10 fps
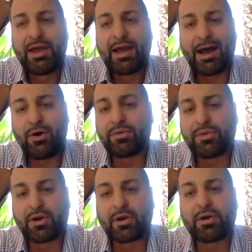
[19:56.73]
out
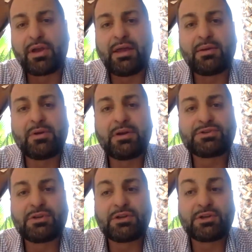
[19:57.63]
there, and
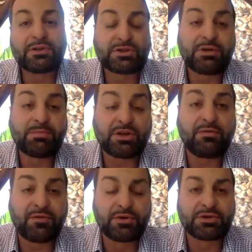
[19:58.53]
it can be
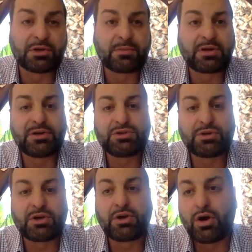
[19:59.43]
confusing because
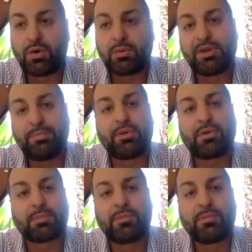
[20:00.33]
people are